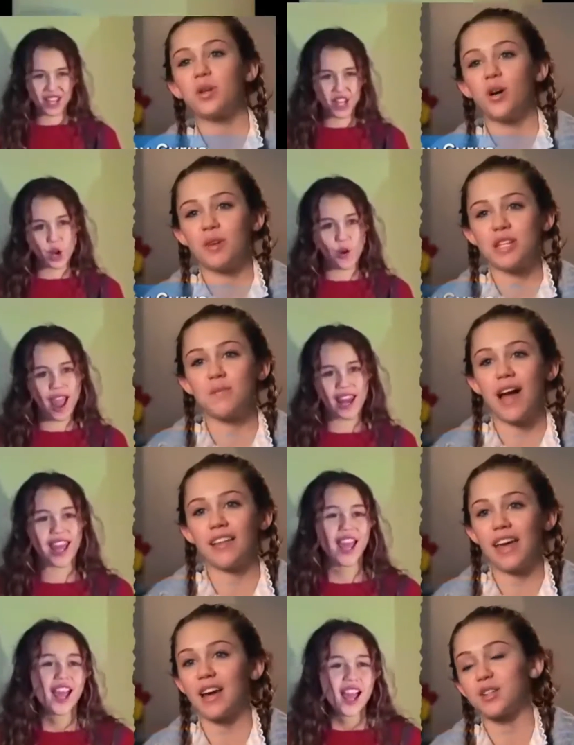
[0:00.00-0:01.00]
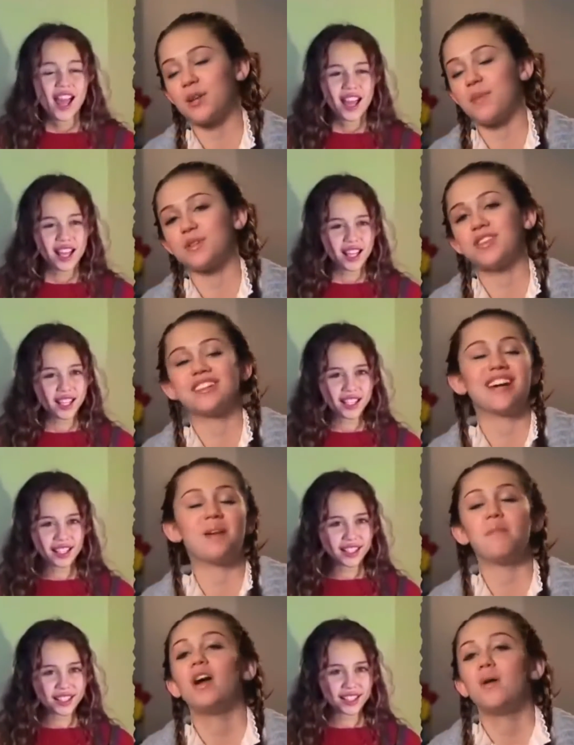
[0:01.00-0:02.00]
Speaker 1: People call me Smiley, actually, most of the
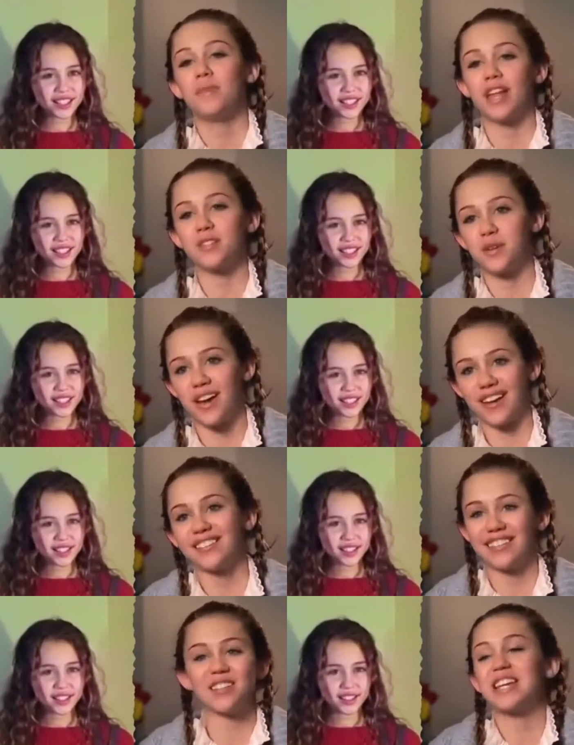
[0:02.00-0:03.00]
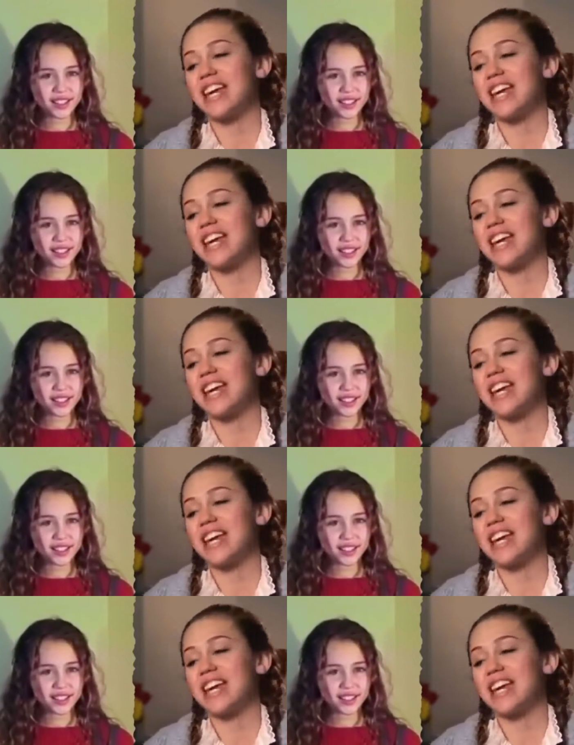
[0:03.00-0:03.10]
time, but that's okay. I'll